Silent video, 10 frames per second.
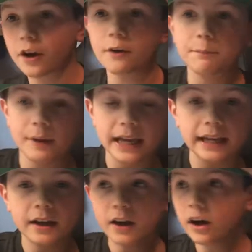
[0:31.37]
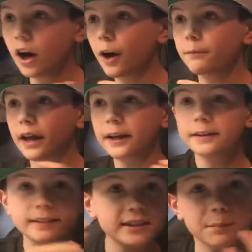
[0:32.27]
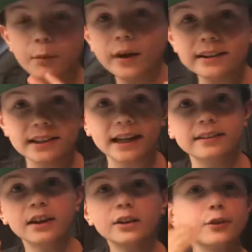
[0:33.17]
don't be um, like disappointed.